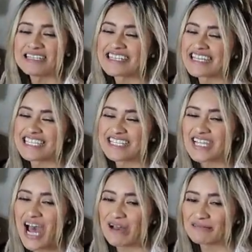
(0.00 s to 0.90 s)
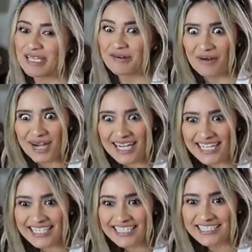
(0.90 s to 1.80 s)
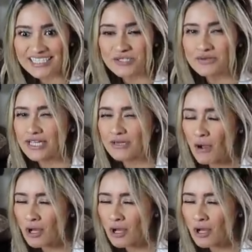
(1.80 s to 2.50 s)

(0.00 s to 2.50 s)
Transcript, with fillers: me see, stop. Did it work? Did you nick your